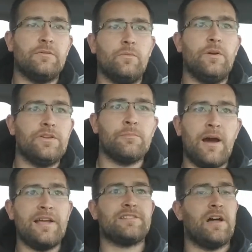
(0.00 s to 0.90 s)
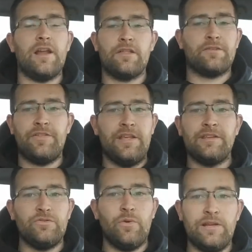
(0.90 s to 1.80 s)
When your mind's on other
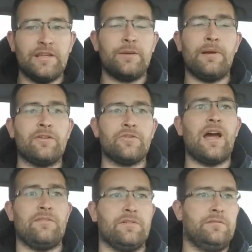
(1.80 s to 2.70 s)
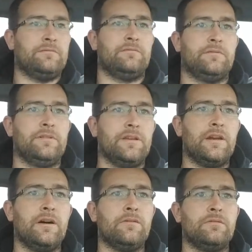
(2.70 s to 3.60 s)
things, you ain't thinking about driving, you
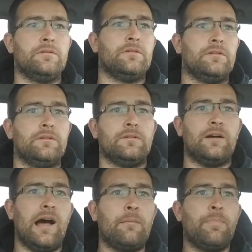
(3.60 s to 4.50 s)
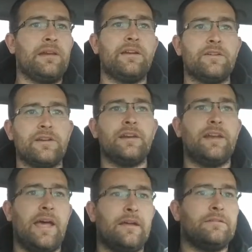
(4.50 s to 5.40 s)
know? I've been there, done
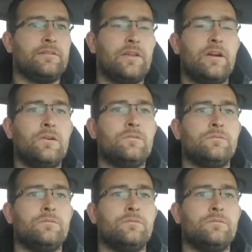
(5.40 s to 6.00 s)
that, you know?